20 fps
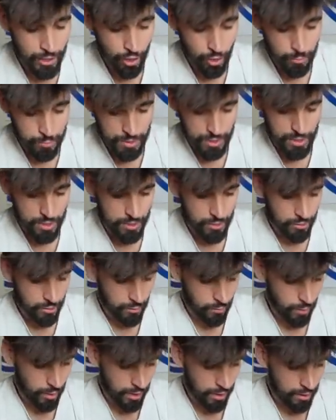hope she's
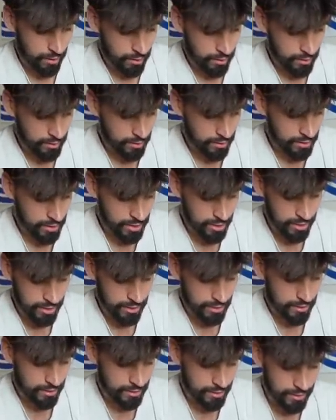doing well. She
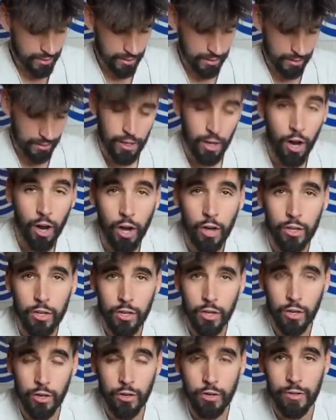is on
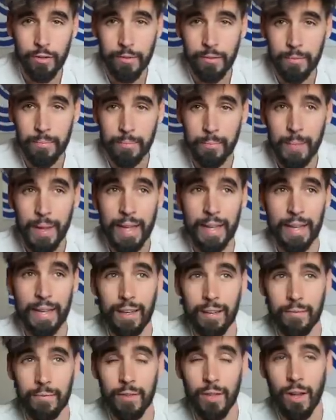her own, making
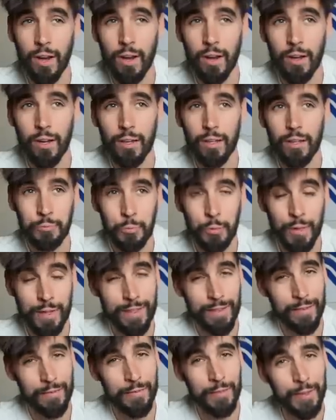a vlog with
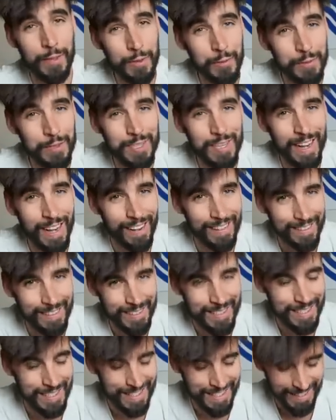a few
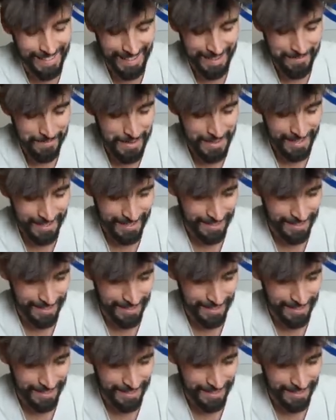challenges that I made